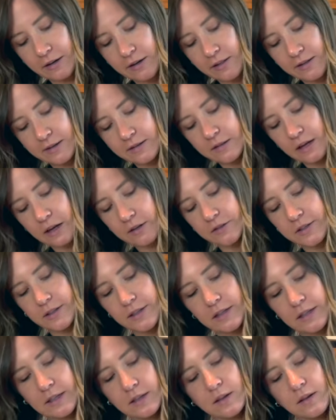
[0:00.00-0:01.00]
things
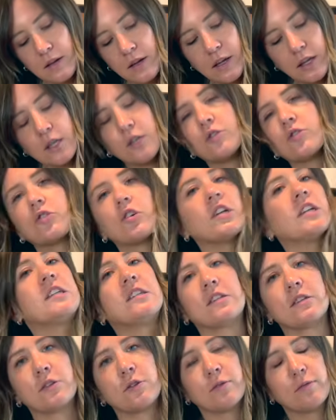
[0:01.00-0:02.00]
actually you shouldn't
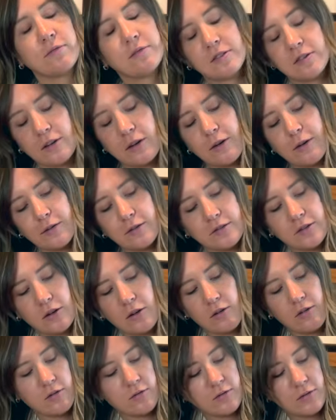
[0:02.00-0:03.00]
do. So
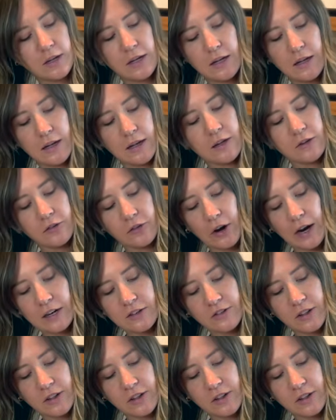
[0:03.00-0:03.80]
don't. Scratch